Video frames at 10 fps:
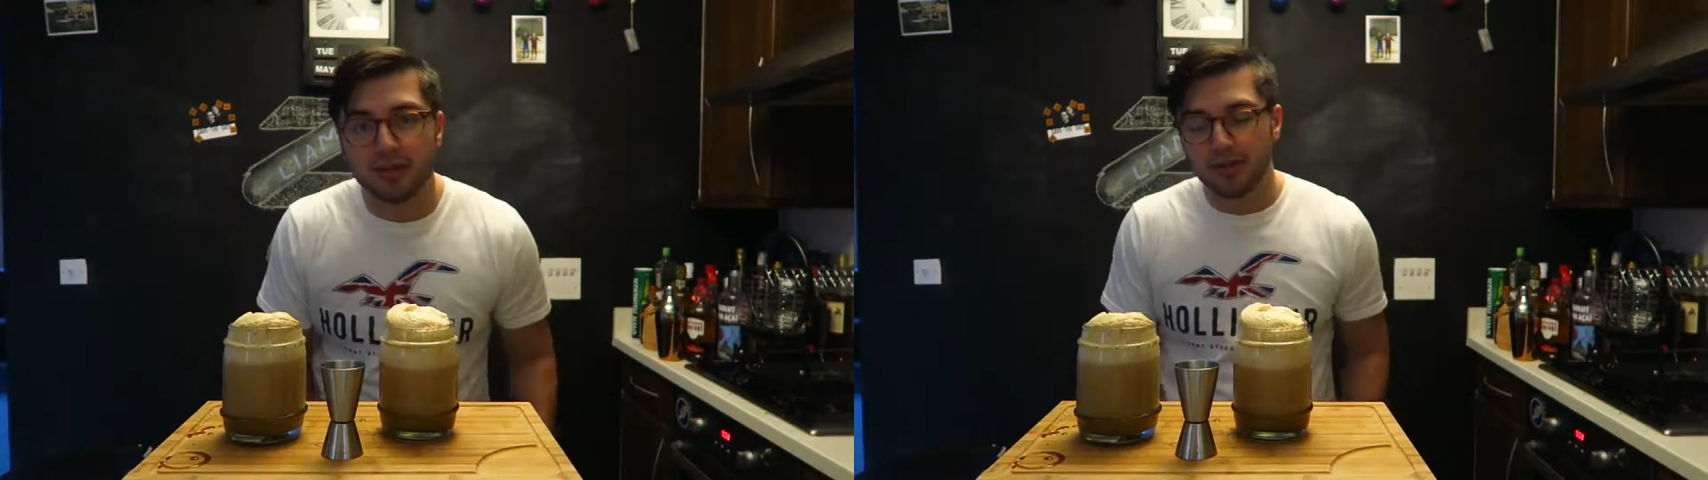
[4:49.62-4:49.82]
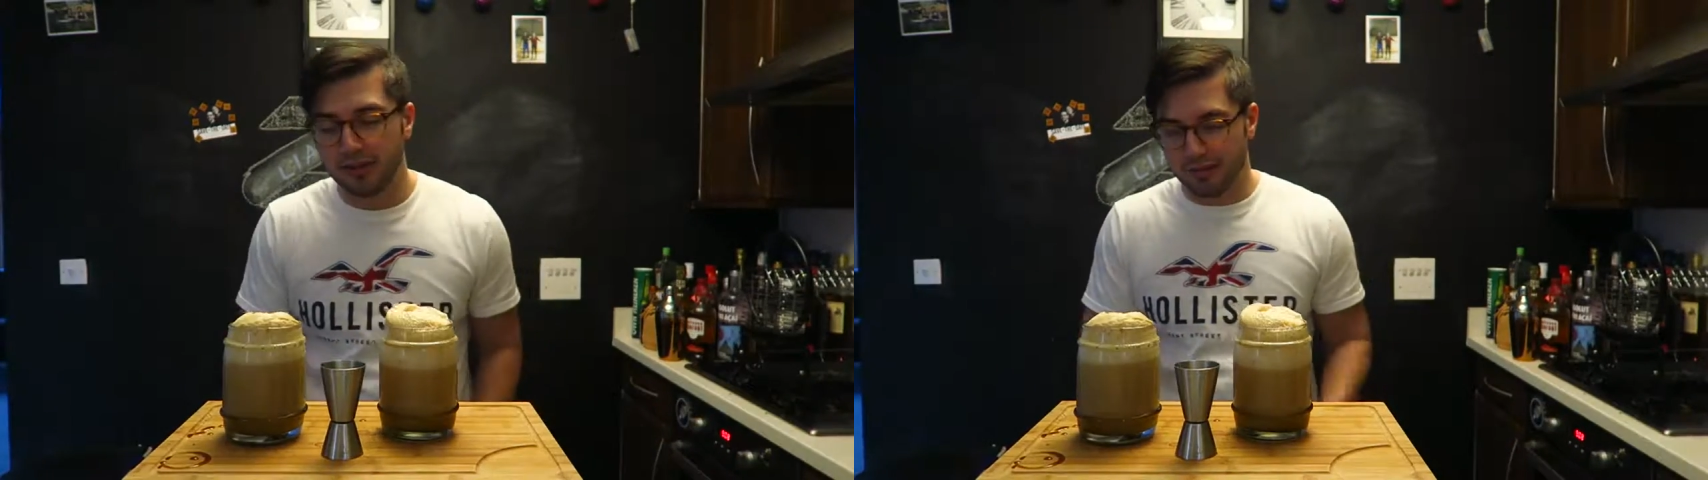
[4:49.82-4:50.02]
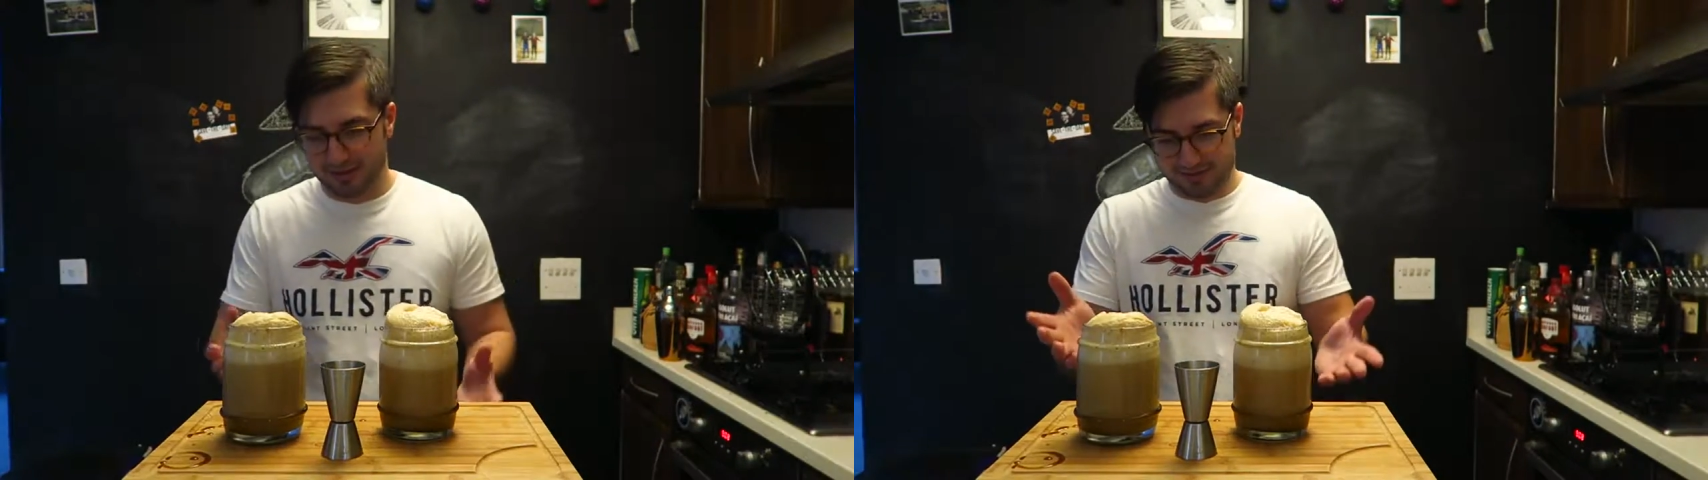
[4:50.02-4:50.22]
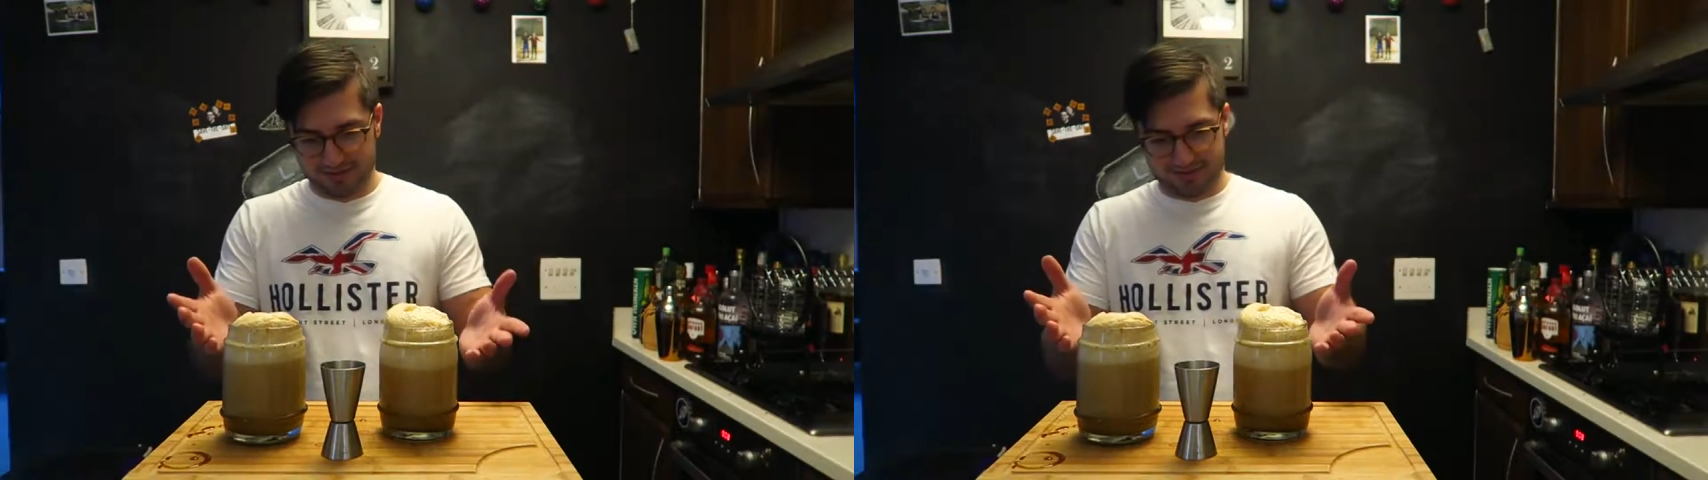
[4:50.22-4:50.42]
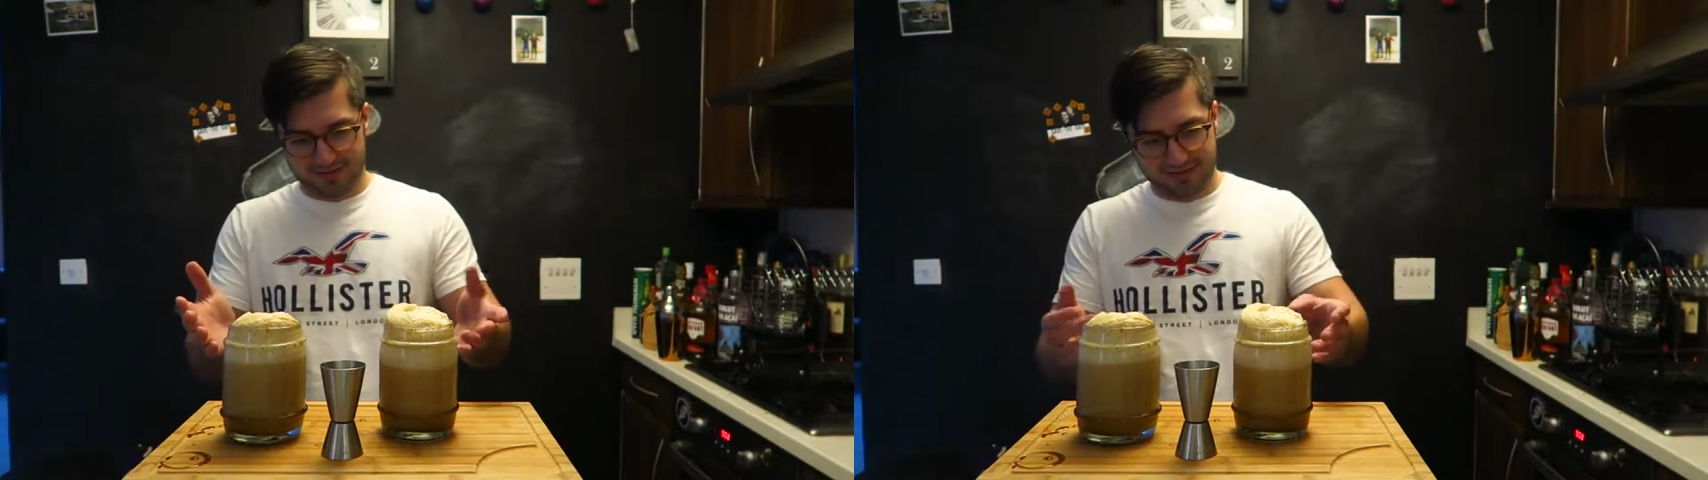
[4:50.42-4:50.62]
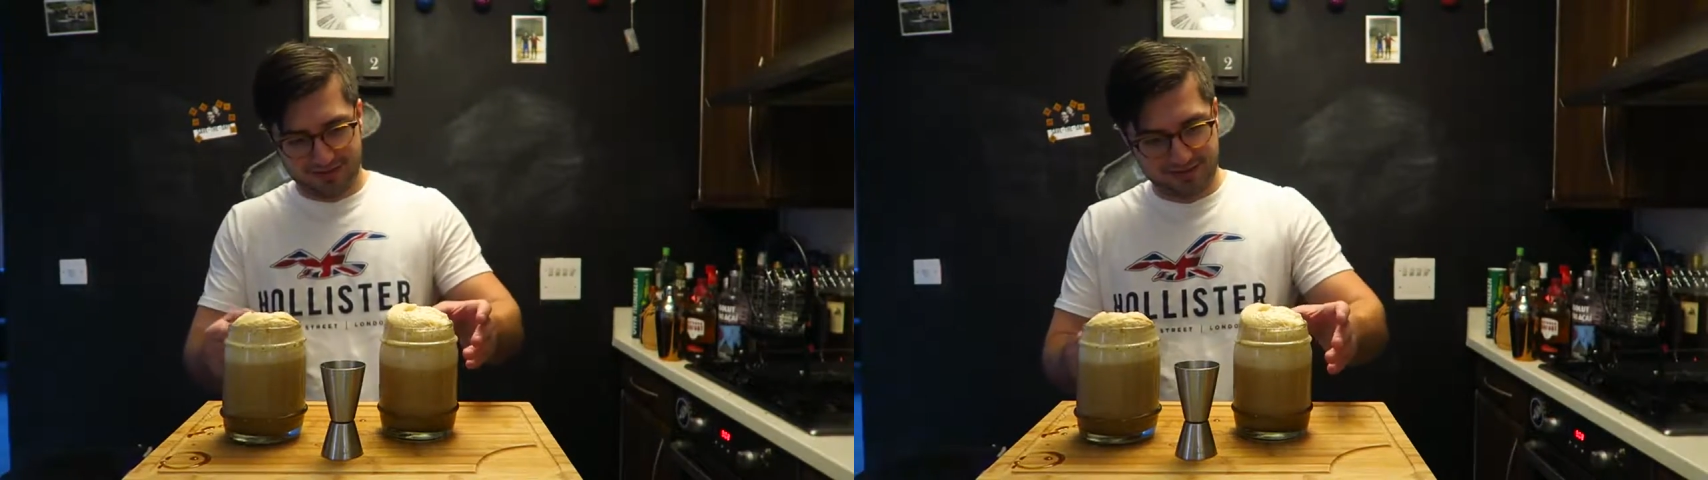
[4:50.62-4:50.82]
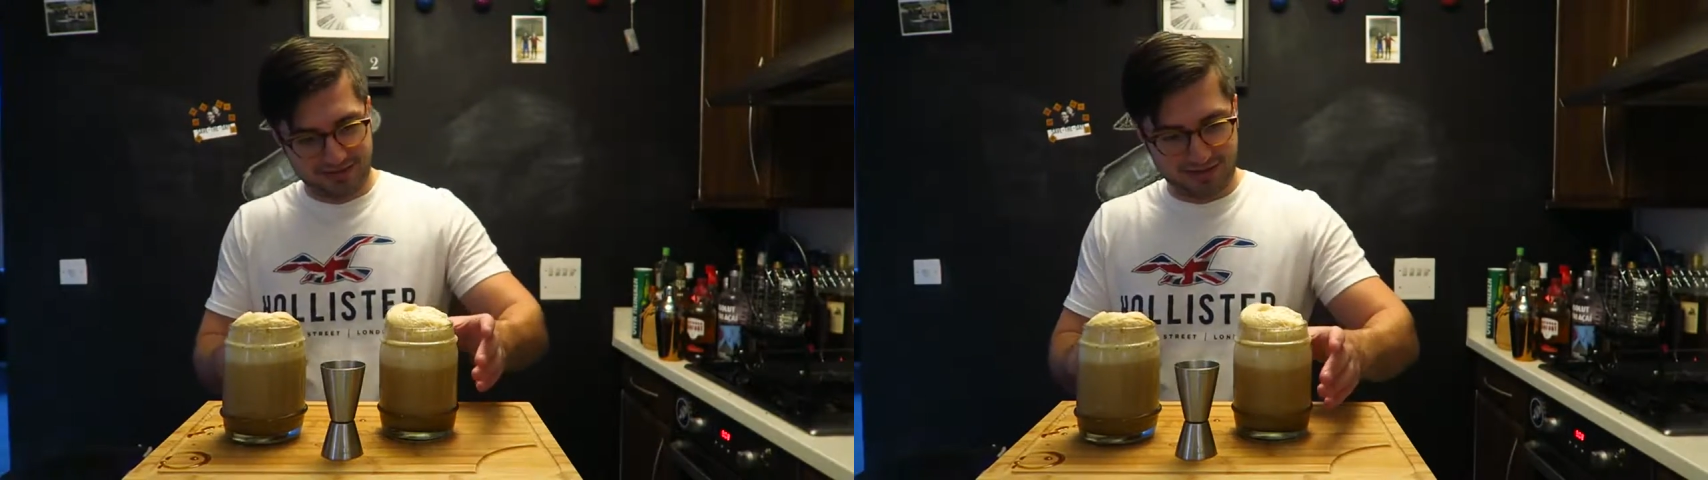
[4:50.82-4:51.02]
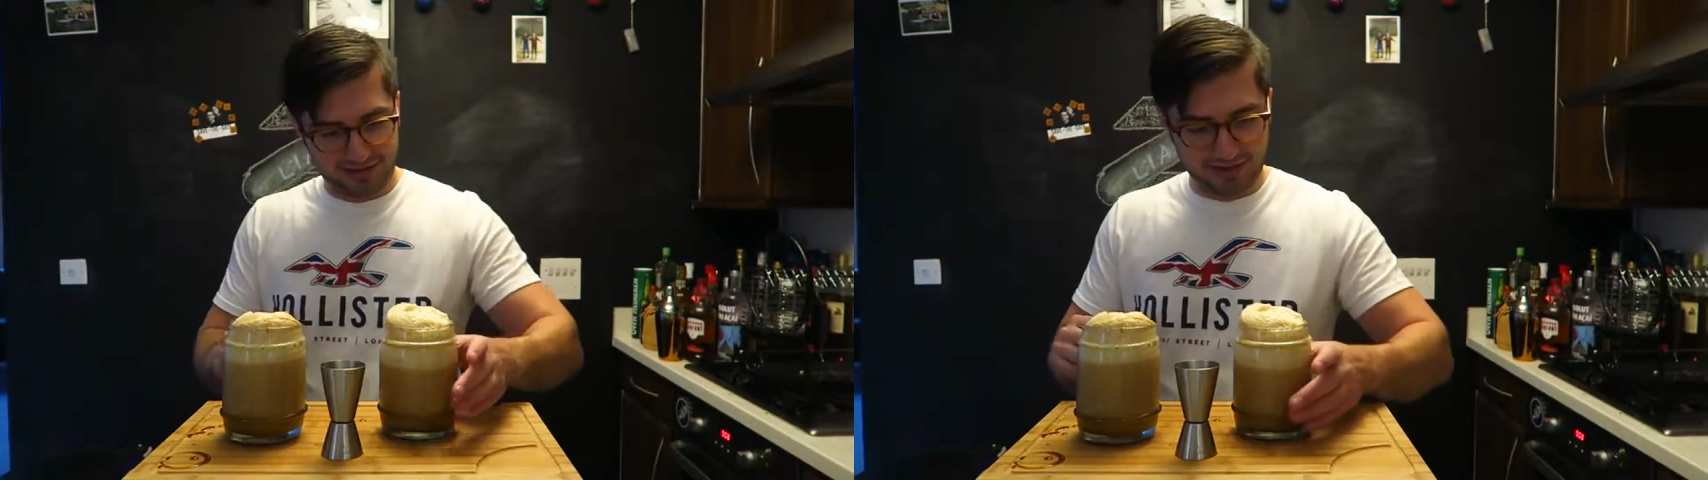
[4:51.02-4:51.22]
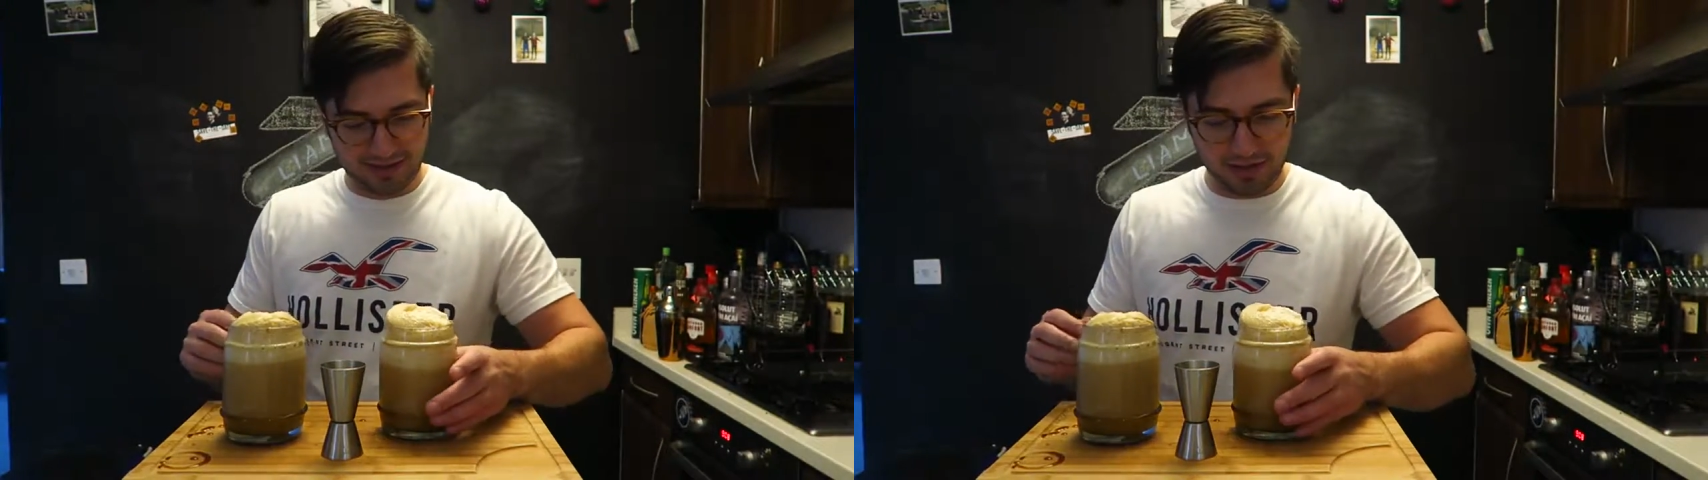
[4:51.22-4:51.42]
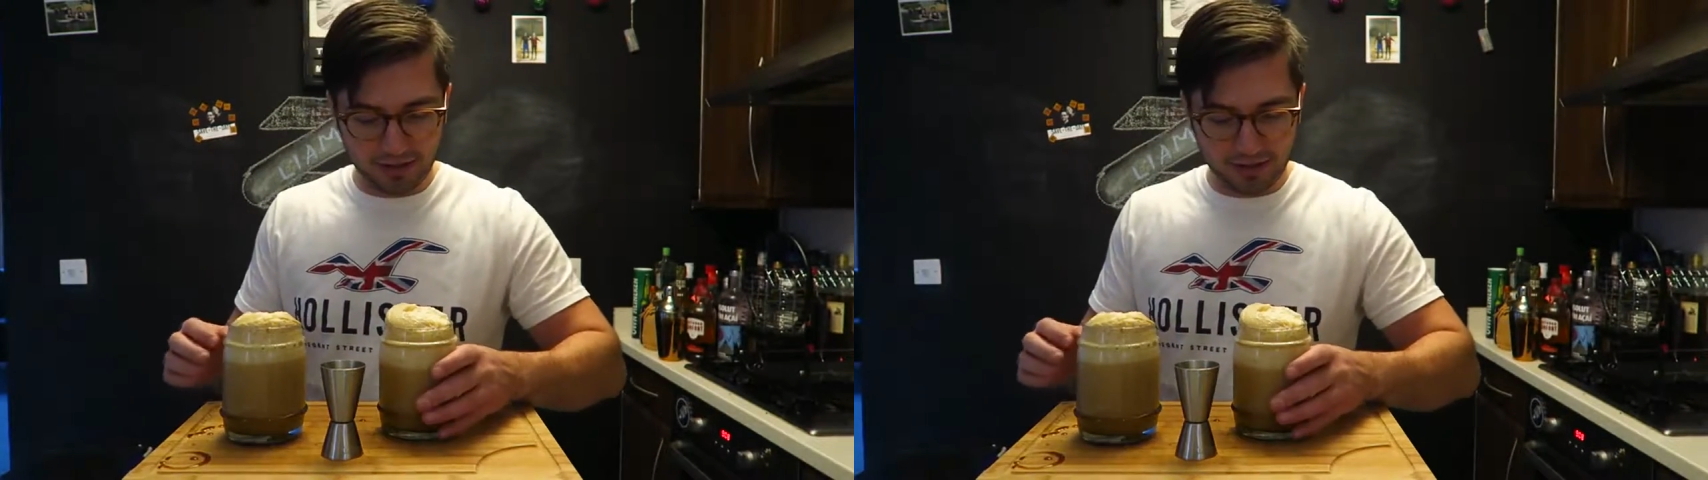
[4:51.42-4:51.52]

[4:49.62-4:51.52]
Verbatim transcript: I mean, I